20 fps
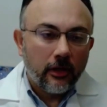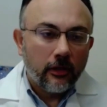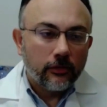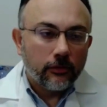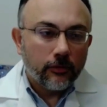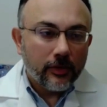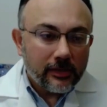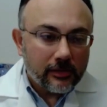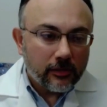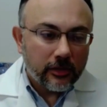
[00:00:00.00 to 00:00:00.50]
The
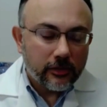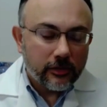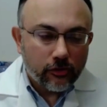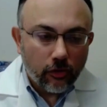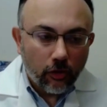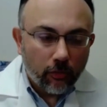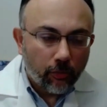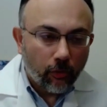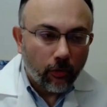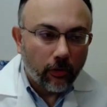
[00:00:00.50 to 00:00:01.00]
reason it's so
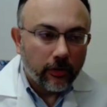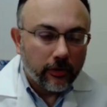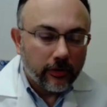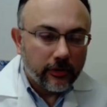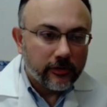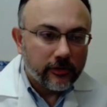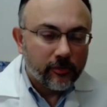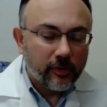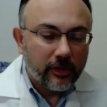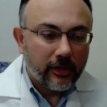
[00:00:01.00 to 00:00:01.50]
important
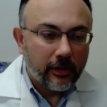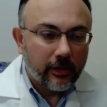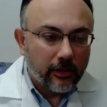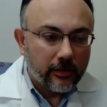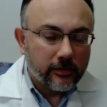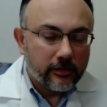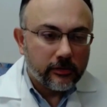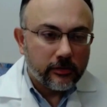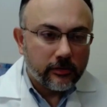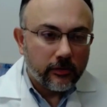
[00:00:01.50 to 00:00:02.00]
is
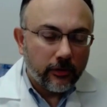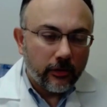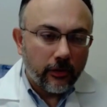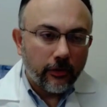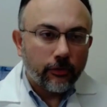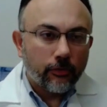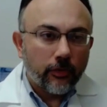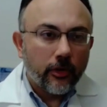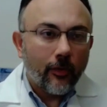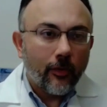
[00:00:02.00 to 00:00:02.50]
because there are
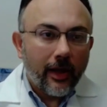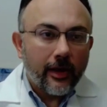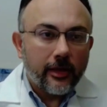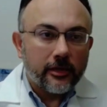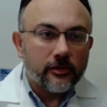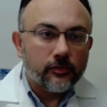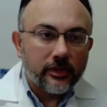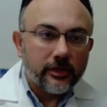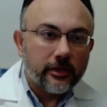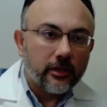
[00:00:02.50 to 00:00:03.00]
3
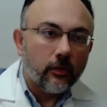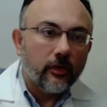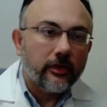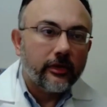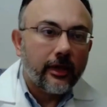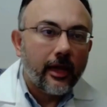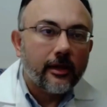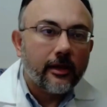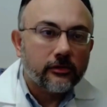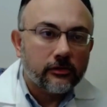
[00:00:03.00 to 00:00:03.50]
ways we deal with
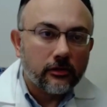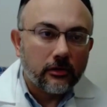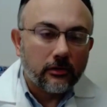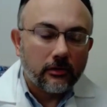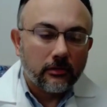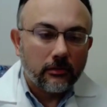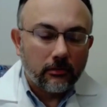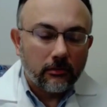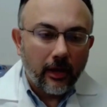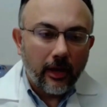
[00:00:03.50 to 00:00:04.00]
cancer,
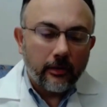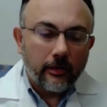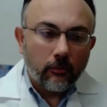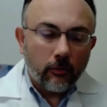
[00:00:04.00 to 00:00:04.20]
right?